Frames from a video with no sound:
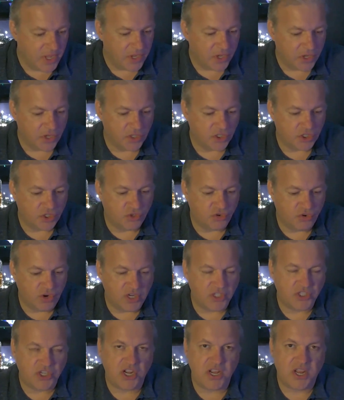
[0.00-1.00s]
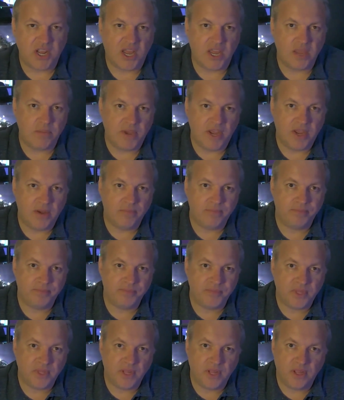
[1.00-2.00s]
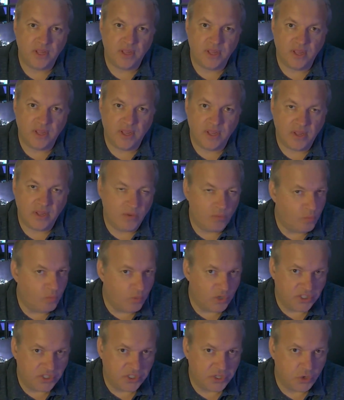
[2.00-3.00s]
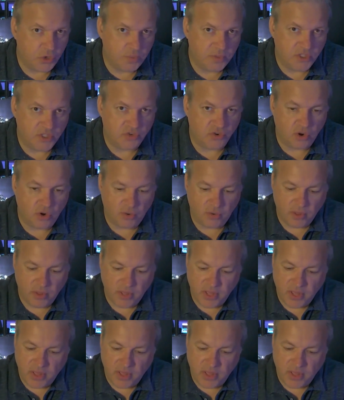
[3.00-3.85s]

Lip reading: Because Trilogy came out, was super strong.